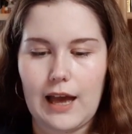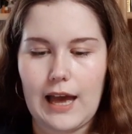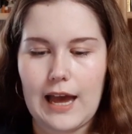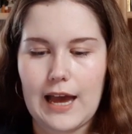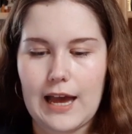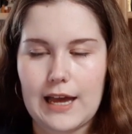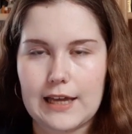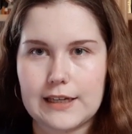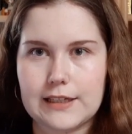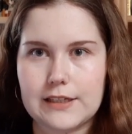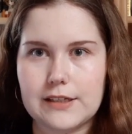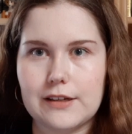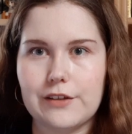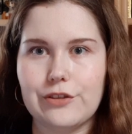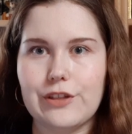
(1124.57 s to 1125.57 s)

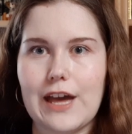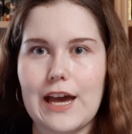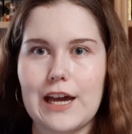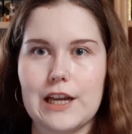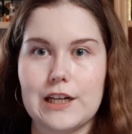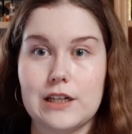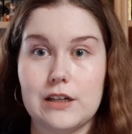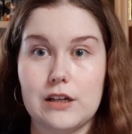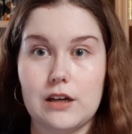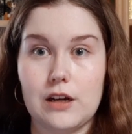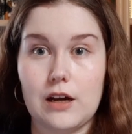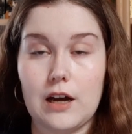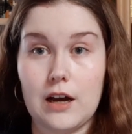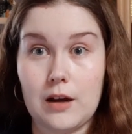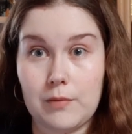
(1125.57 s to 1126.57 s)
And then
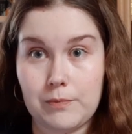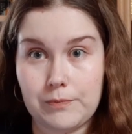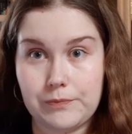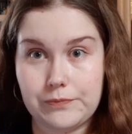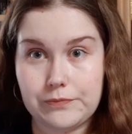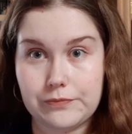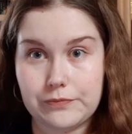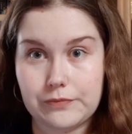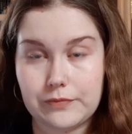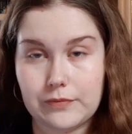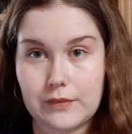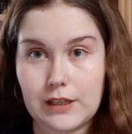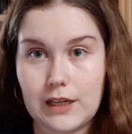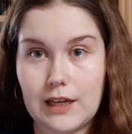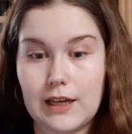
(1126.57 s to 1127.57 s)
um,
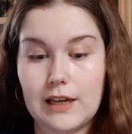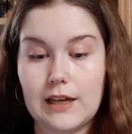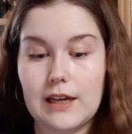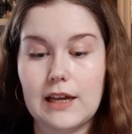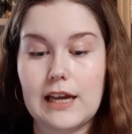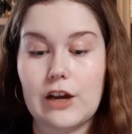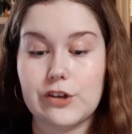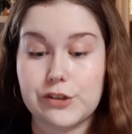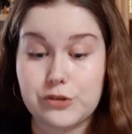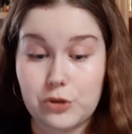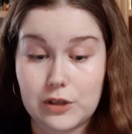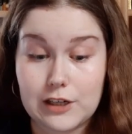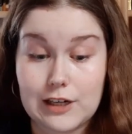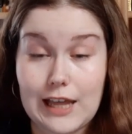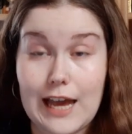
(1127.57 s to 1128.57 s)
her
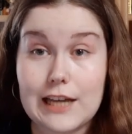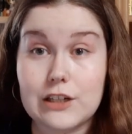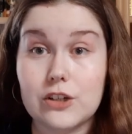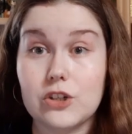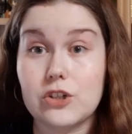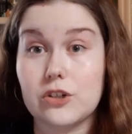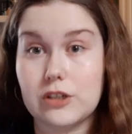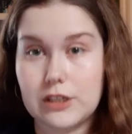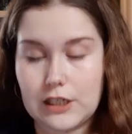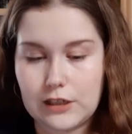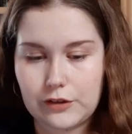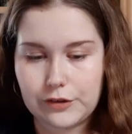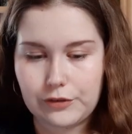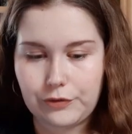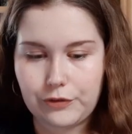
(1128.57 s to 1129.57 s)
storyline
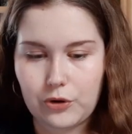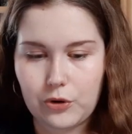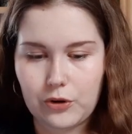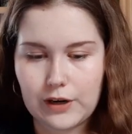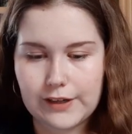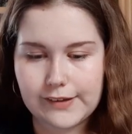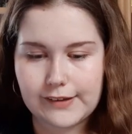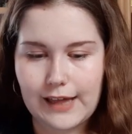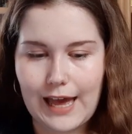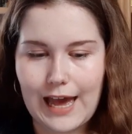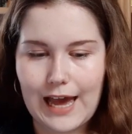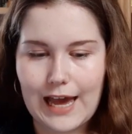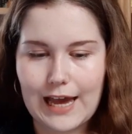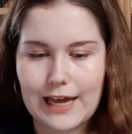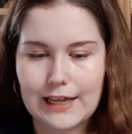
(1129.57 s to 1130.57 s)
continues, of course,
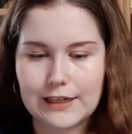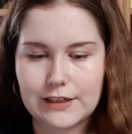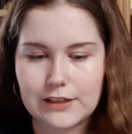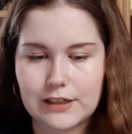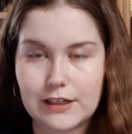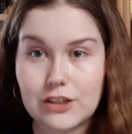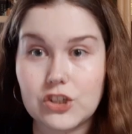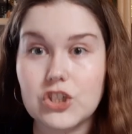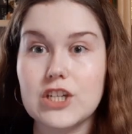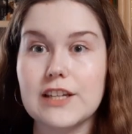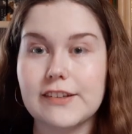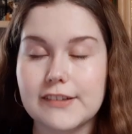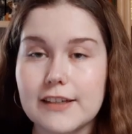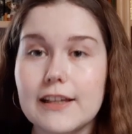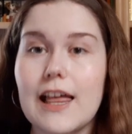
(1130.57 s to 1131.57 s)
and
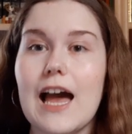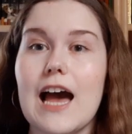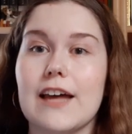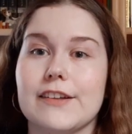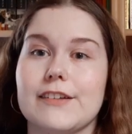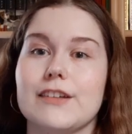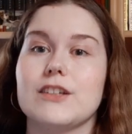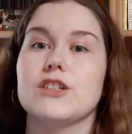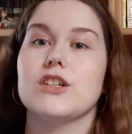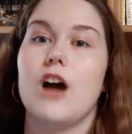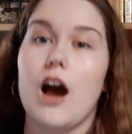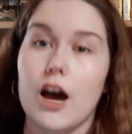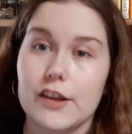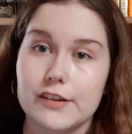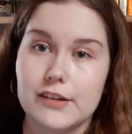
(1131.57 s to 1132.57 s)
she still has
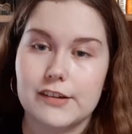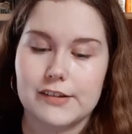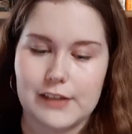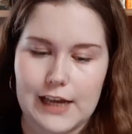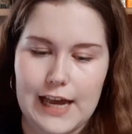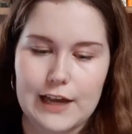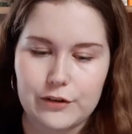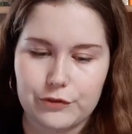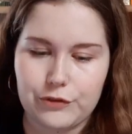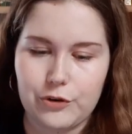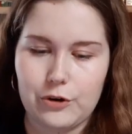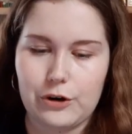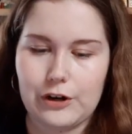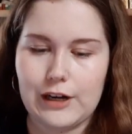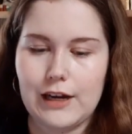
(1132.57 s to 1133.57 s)
tasks ahead of
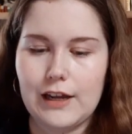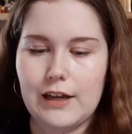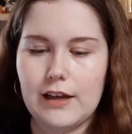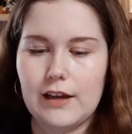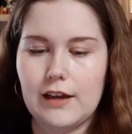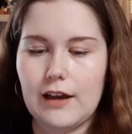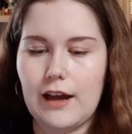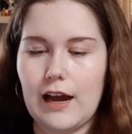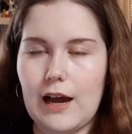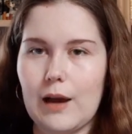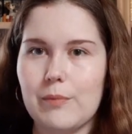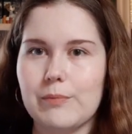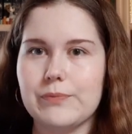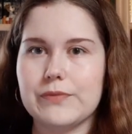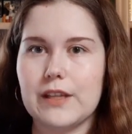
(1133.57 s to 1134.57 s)
her.
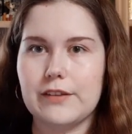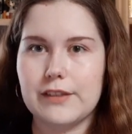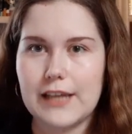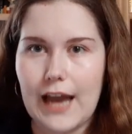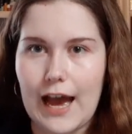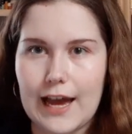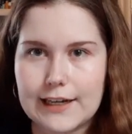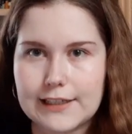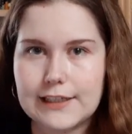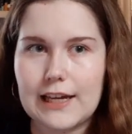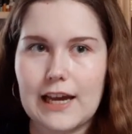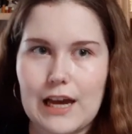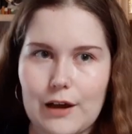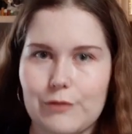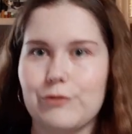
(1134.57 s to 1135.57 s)
Um, the Andii
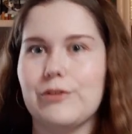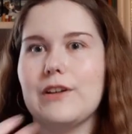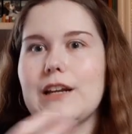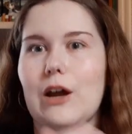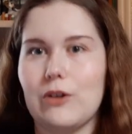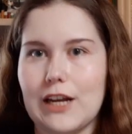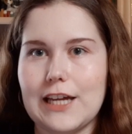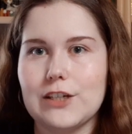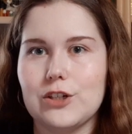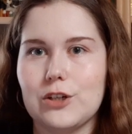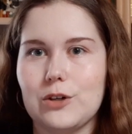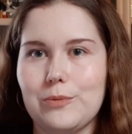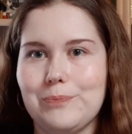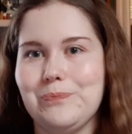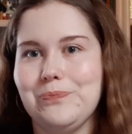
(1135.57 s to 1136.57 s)
have now
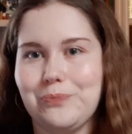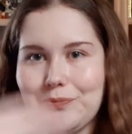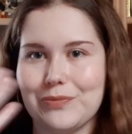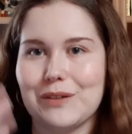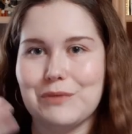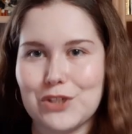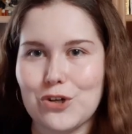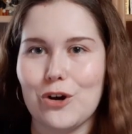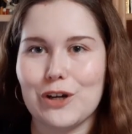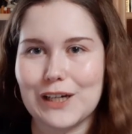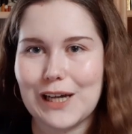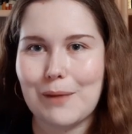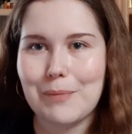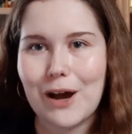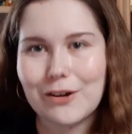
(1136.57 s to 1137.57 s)
later, we're
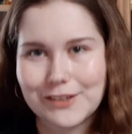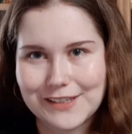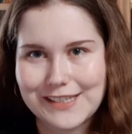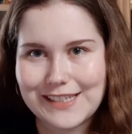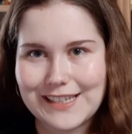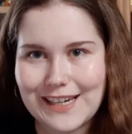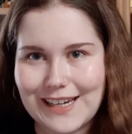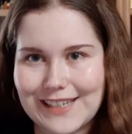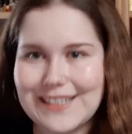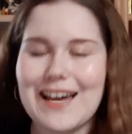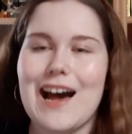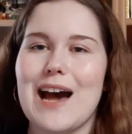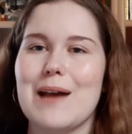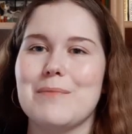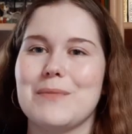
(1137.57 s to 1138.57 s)
talking about the uh,
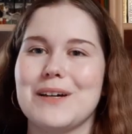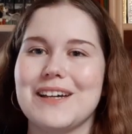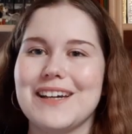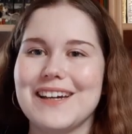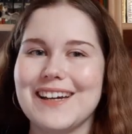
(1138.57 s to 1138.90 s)
time